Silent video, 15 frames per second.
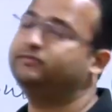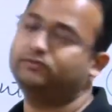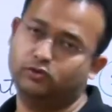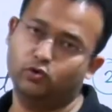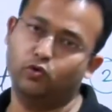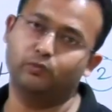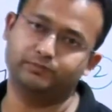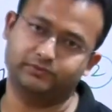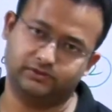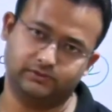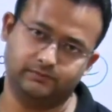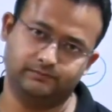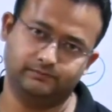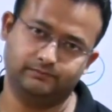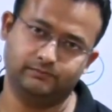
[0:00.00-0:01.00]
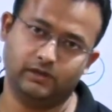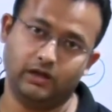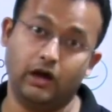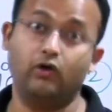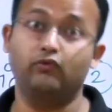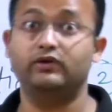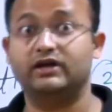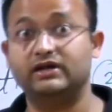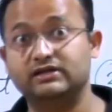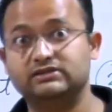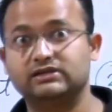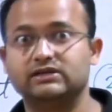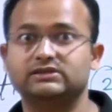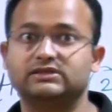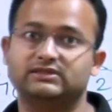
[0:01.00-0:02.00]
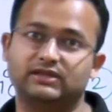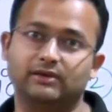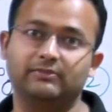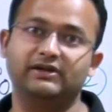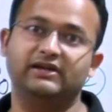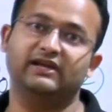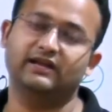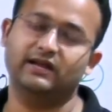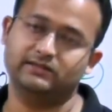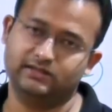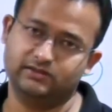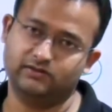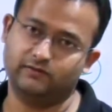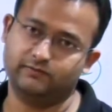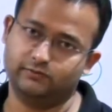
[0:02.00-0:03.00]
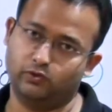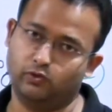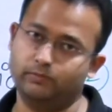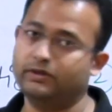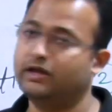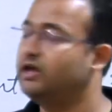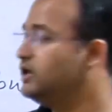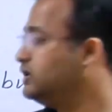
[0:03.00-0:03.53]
of slopes how we can discuss stability analysis of slope